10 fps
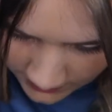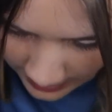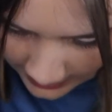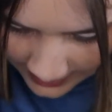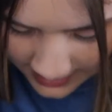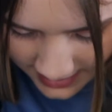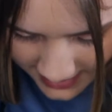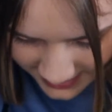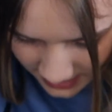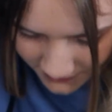I like this
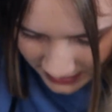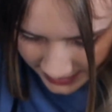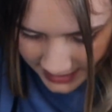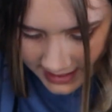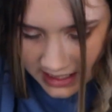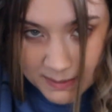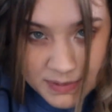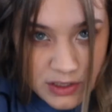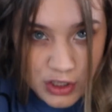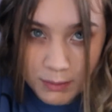because I feel like it
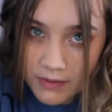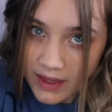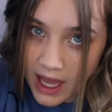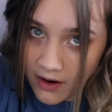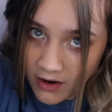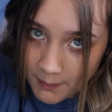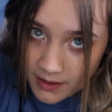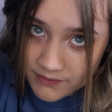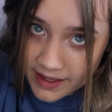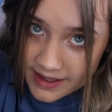keeps some of the hair out of my
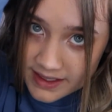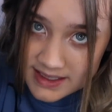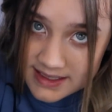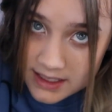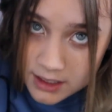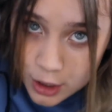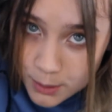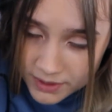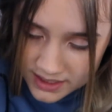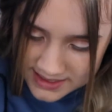face,
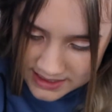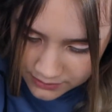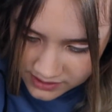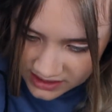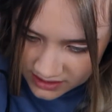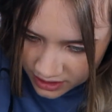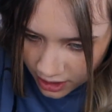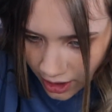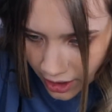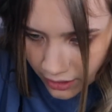but you can still see the
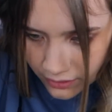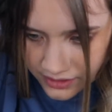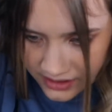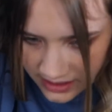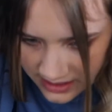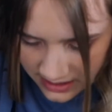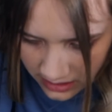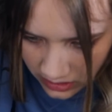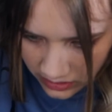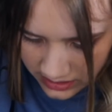curls and it
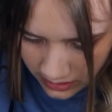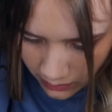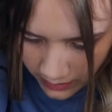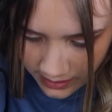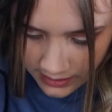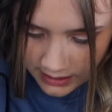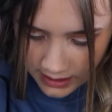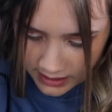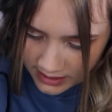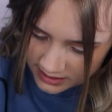still looks quite
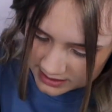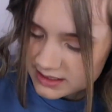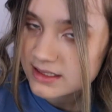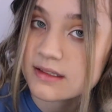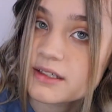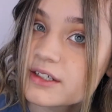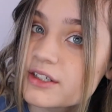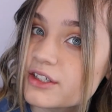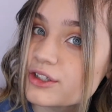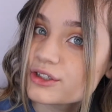nice.
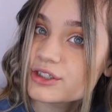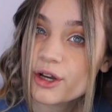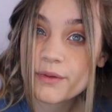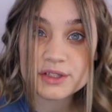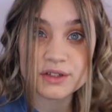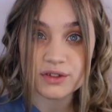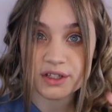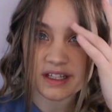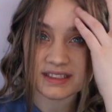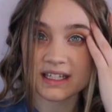So that's what I've done on
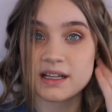that side.